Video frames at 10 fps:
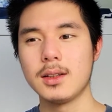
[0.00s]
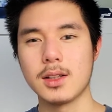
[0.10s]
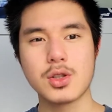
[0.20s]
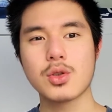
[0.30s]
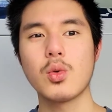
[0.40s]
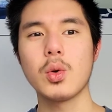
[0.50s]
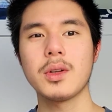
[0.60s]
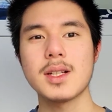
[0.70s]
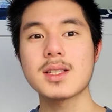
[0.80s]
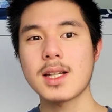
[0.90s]
The
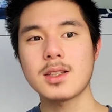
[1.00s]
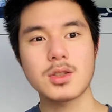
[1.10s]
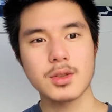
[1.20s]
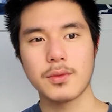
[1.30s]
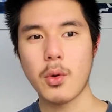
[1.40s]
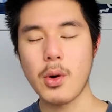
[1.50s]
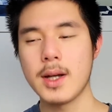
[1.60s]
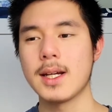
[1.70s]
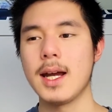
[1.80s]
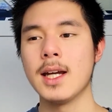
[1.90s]
school is sent to the
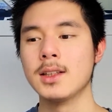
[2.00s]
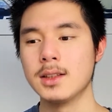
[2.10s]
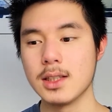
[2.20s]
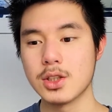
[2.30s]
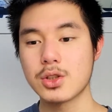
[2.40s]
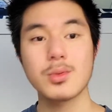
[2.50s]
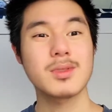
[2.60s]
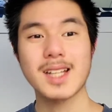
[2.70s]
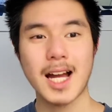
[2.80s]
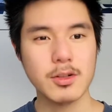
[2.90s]
void, and the
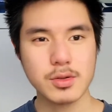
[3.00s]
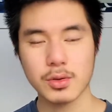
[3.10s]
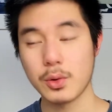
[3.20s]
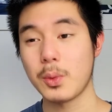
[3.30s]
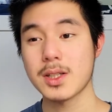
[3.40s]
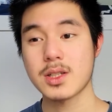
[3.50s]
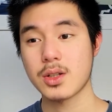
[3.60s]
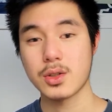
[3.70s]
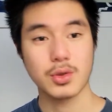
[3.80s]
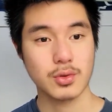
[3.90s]
student council wants
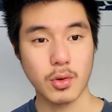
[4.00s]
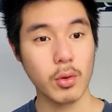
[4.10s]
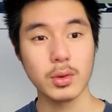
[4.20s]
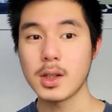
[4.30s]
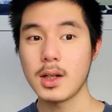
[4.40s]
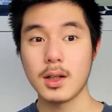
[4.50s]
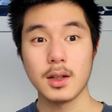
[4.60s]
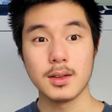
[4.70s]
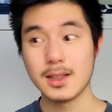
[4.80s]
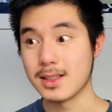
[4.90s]
to control
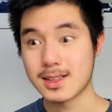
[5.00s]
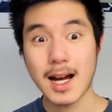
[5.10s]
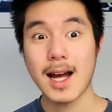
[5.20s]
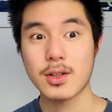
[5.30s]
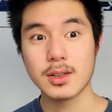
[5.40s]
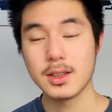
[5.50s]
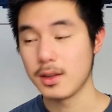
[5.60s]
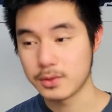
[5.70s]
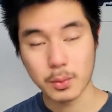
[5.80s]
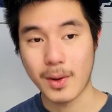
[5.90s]
the
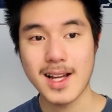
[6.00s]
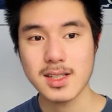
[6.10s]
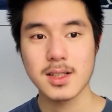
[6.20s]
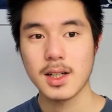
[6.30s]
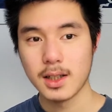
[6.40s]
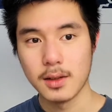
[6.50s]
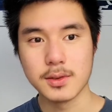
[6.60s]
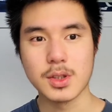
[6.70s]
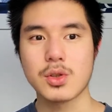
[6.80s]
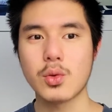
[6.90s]
entirety of the rest
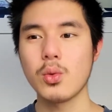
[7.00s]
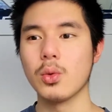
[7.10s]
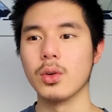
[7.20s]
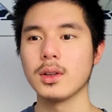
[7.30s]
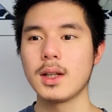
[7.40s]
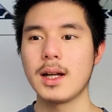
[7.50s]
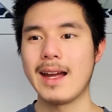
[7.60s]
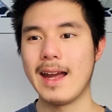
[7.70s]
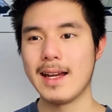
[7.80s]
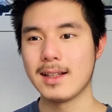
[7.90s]
of the school
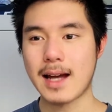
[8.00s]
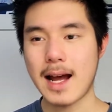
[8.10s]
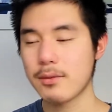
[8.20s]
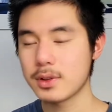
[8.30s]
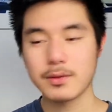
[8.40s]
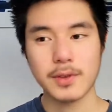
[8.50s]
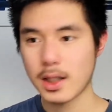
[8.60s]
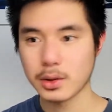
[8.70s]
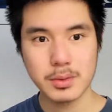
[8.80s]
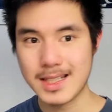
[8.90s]
and have them
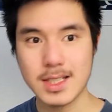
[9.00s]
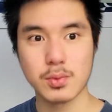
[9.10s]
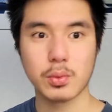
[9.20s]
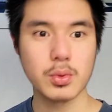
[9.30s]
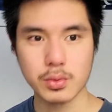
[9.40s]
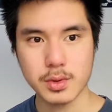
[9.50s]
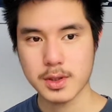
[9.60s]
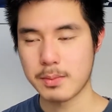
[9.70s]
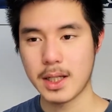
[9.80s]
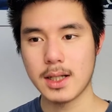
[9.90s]
follow these
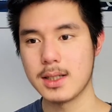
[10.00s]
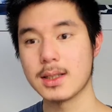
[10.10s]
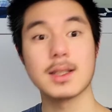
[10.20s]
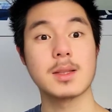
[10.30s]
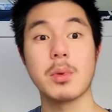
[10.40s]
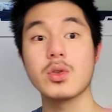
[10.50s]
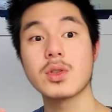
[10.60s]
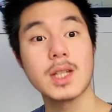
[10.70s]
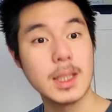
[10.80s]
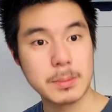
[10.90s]
rules because it's
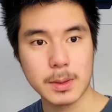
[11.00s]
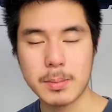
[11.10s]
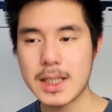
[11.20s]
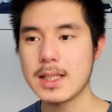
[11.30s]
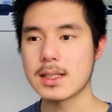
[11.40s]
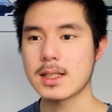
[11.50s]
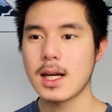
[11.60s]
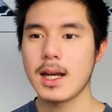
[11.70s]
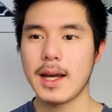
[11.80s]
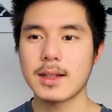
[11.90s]
supposed to keep the peace.
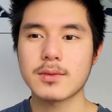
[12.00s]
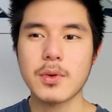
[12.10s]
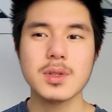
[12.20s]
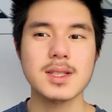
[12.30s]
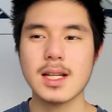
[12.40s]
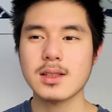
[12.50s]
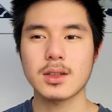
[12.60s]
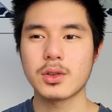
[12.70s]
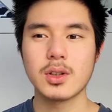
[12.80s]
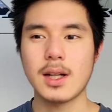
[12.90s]
And at first it sounds
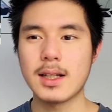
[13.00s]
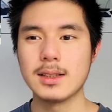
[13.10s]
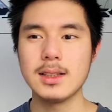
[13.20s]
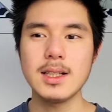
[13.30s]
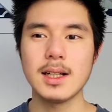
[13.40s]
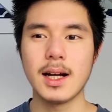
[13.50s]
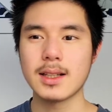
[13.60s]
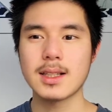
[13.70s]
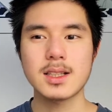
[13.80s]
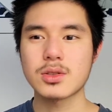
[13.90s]
like a good idea,
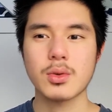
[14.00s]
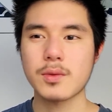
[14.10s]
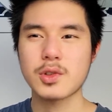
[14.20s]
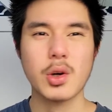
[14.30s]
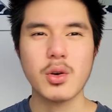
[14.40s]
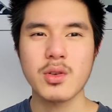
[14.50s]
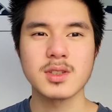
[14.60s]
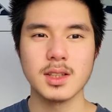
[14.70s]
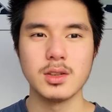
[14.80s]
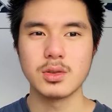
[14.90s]
and then it sort of
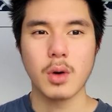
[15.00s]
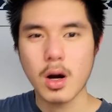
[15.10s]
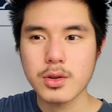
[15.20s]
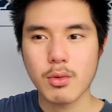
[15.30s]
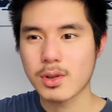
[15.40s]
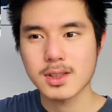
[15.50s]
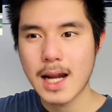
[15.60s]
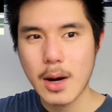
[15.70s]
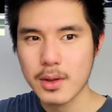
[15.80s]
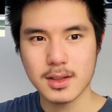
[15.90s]
turns into
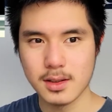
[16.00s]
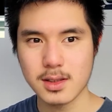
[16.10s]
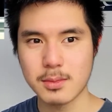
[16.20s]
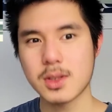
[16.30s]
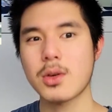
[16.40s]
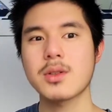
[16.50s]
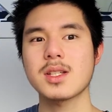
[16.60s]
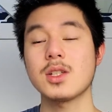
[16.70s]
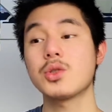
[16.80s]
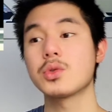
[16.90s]
authoritarianism. It
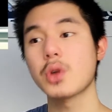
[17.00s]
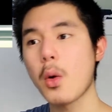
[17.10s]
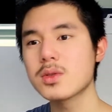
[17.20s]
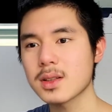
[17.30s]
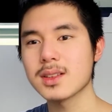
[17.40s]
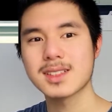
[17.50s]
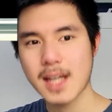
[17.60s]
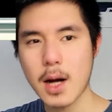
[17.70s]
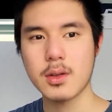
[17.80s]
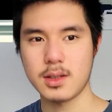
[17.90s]
turns into
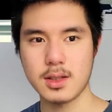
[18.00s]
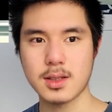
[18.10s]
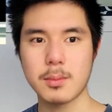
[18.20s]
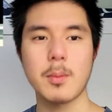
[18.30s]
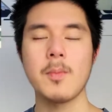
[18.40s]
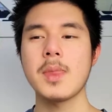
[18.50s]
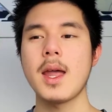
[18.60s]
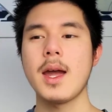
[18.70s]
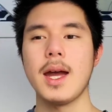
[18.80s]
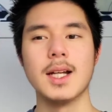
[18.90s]
totalitarianism.
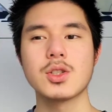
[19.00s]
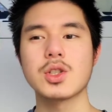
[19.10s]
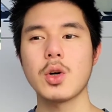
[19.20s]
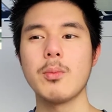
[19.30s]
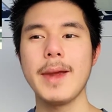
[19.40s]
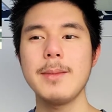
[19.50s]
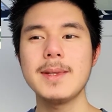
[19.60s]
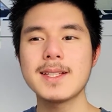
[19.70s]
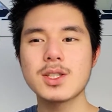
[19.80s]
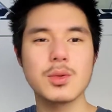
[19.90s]
And so
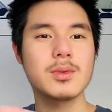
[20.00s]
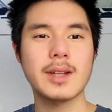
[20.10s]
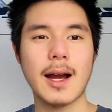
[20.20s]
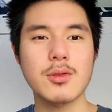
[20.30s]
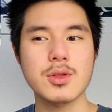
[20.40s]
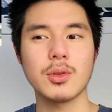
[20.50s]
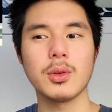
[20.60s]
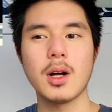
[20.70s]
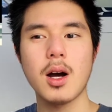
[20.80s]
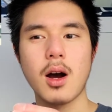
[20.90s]
maybe the student
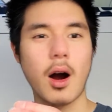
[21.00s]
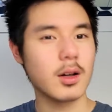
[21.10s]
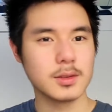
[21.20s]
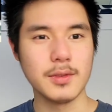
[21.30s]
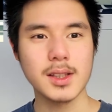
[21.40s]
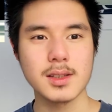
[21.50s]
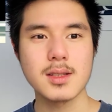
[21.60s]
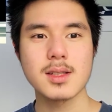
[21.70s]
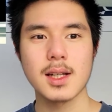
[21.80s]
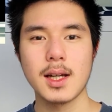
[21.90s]
council are the
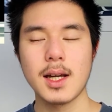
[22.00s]
villains.